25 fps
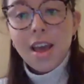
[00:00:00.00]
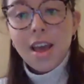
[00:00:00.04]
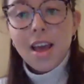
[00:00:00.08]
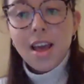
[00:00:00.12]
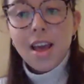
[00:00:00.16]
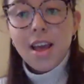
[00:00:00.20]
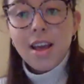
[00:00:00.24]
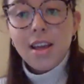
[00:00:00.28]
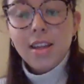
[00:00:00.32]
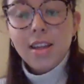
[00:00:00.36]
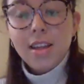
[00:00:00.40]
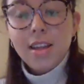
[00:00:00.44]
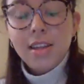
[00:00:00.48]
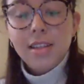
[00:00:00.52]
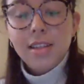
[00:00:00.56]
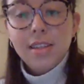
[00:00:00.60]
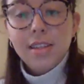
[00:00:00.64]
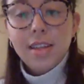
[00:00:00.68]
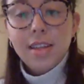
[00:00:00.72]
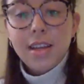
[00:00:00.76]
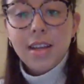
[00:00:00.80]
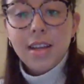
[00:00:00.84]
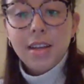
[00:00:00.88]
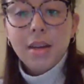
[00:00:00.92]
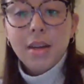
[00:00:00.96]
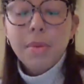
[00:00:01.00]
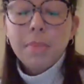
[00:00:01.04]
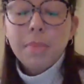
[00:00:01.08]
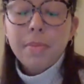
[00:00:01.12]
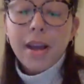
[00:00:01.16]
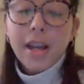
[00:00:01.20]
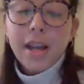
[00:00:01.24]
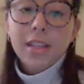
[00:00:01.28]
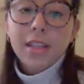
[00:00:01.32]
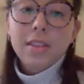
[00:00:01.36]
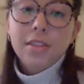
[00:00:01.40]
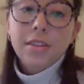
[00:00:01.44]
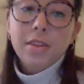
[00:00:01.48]
And coming
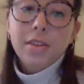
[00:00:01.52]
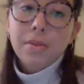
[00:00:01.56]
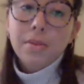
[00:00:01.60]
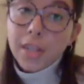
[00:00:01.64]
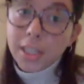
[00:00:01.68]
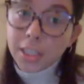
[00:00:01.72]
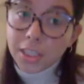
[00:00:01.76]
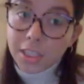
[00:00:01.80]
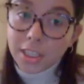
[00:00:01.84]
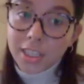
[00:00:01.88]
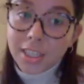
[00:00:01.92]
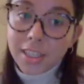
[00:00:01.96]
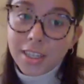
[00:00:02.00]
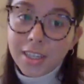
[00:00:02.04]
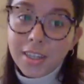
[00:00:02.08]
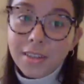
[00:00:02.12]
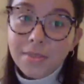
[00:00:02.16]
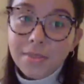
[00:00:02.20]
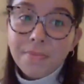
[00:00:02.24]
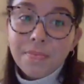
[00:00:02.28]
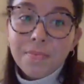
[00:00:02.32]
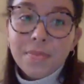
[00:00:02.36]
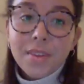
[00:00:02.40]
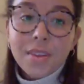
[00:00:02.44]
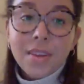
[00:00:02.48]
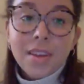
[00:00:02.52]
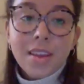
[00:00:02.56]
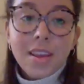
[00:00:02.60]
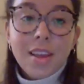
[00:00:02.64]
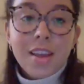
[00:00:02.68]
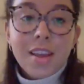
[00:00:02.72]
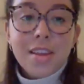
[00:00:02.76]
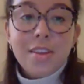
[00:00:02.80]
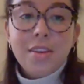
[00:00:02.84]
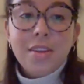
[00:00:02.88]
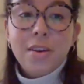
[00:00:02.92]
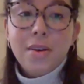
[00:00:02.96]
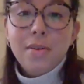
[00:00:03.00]
back to the question,
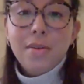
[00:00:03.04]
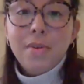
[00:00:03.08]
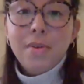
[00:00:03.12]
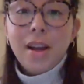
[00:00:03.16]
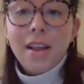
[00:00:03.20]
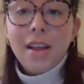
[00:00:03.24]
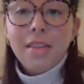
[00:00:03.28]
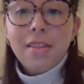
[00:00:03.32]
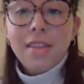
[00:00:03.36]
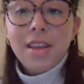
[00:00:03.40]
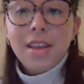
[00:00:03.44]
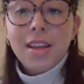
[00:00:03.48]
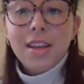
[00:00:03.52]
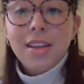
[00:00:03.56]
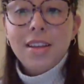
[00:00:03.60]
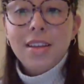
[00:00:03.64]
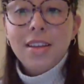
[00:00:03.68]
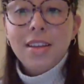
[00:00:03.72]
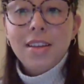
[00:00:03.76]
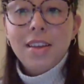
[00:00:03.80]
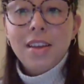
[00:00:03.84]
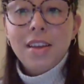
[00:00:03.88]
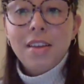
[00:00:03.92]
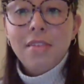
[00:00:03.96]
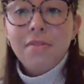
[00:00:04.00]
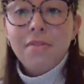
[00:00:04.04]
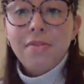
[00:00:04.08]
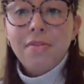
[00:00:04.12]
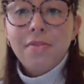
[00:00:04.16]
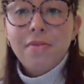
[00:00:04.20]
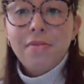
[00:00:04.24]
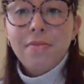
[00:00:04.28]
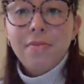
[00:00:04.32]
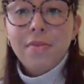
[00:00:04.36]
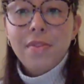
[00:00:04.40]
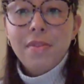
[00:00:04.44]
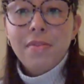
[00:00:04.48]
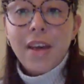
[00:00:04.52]
I think if
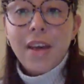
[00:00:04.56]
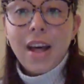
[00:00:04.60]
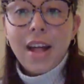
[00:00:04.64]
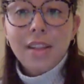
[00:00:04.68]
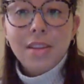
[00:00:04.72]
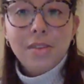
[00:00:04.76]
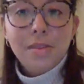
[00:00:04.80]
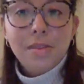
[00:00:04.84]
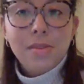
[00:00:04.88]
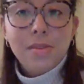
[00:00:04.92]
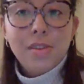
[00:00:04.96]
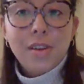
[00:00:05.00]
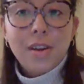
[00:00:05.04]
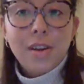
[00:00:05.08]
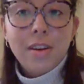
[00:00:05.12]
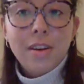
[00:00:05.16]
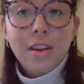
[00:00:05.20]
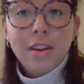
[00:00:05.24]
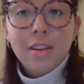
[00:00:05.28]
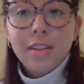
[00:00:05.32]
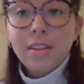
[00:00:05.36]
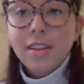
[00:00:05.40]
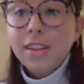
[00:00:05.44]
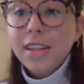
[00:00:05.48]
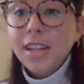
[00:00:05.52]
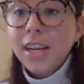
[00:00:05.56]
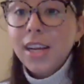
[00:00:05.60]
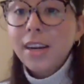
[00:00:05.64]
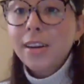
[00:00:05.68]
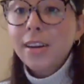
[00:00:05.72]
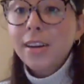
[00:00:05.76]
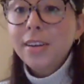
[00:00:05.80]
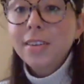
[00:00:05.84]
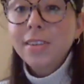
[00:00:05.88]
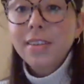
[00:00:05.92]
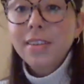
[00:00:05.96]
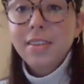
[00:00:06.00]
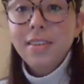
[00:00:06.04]
the values are not
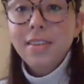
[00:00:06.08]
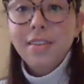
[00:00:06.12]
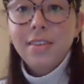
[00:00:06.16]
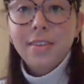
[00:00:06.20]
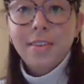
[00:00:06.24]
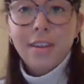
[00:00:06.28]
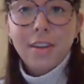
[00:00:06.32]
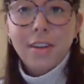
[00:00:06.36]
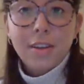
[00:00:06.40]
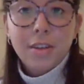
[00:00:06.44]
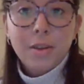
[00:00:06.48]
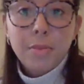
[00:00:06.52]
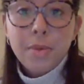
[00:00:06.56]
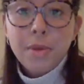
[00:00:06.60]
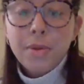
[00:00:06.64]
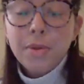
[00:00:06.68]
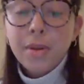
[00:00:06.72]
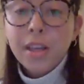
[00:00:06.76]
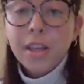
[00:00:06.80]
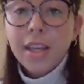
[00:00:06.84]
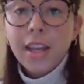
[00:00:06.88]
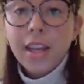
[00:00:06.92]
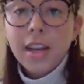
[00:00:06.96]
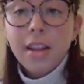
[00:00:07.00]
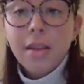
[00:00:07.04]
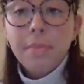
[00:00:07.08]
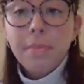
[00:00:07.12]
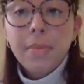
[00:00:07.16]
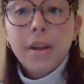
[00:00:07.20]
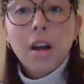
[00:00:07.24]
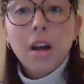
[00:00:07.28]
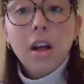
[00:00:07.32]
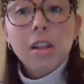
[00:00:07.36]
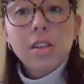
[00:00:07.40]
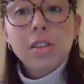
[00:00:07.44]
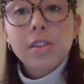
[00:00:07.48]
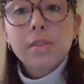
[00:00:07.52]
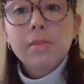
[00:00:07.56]
clear, they're not communicated, but
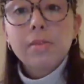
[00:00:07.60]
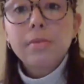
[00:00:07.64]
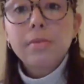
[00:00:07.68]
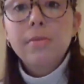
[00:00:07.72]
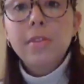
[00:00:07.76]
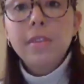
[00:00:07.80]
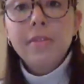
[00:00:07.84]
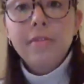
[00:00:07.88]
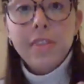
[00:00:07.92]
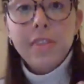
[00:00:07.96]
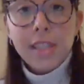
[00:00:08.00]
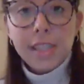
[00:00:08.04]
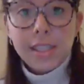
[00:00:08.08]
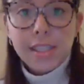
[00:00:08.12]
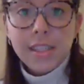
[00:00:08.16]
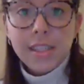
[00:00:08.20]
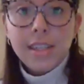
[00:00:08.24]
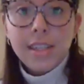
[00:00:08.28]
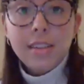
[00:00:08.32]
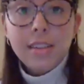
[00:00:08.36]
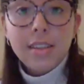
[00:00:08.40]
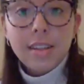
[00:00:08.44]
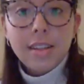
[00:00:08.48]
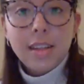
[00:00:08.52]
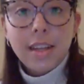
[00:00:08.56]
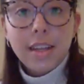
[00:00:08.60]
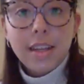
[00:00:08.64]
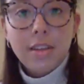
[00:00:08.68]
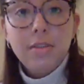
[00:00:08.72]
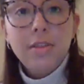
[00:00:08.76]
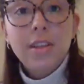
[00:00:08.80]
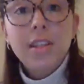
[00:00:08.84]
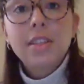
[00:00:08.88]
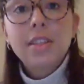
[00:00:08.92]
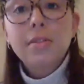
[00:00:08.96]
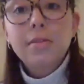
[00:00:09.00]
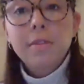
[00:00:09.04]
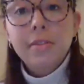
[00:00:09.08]
also revisit it. Like, you
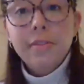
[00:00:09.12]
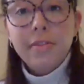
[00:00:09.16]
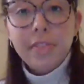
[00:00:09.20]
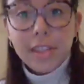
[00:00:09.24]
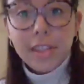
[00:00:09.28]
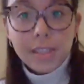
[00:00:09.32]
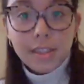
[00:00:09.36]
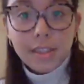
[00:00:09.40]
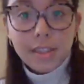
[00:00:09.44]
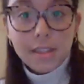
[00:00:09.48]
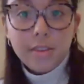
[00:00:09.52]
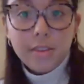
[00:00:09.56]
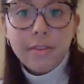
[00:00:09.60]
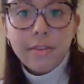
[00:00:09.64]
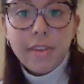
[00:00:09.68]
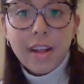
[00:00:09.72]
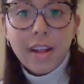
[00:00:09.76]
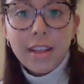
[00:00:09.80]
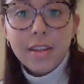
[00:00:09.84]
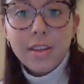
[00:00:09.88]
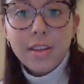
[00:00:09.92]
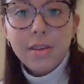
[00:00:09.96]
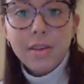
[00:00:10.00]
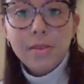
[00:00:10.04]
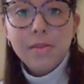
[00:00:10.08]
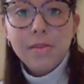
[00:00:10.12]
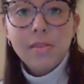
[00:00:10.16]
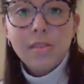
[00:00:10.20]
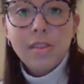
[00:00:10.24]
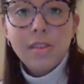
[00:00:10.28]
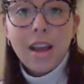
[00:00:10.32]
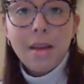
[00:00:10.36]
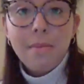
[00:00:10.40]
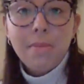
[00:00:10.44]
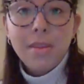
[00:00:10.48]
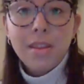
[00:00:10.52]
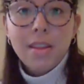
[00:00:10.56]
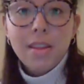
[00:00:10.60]
need to revisit your values.
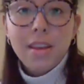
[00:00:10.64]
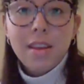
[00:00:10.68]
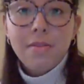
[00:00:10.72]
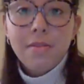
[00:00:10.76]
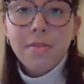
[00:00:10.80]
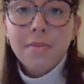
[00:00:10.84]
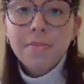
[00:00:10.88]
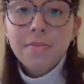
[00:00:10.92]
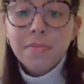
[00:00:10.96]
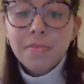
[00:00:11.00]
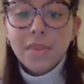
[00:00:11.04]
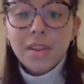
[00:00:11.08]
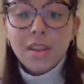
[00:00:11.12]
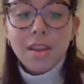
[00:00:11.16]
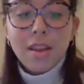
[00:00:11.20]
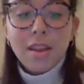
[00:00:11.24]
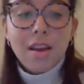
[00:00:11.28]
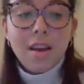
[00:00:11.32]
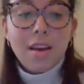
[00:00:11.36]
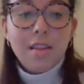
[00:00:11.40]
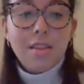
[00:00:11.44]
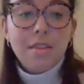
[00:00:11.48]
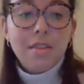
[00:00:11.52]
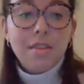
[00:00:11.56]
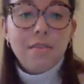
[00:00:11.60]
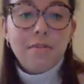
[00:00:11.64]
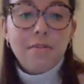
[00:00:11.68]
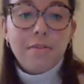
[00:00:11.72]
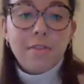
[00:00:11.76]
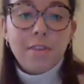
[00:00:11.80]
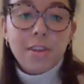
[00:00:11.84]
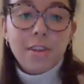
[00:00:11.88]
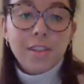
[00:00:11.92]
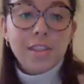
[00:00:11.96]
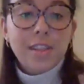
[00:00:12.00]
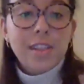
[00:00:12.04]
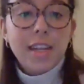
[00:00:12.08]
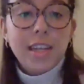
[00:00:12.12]
I believe
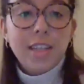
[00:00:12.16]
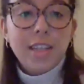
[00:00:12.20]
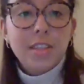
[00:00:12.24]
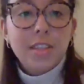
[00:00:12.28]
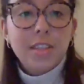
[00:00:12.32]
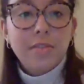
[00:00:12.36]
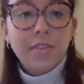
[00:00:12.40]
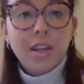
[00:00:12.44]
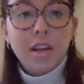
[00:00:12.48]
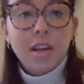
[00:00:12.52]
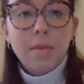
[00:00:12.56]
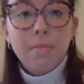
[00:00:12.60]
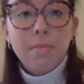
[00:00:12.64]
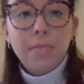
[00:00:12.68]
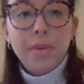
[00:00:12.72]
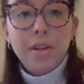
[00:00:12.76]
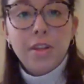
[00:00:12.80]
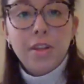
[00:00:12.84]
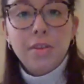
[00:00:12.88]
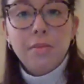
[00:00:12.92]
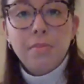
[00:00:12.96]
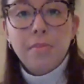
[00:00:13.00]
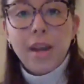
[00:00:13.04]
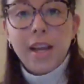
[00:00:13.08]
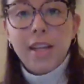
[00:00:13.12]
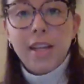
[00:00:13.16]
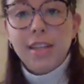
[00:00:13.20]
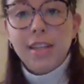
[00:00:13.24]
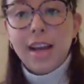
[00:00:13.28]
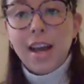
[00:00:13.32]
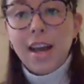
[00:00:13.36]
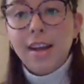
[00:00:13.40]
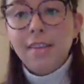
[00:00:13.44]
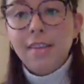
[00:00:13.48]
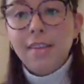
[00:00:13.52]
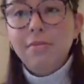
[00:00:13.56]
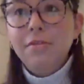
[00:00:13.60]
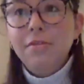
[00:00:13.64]
first stage of a company, you might
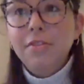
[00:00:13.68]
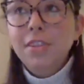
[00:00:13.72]
have,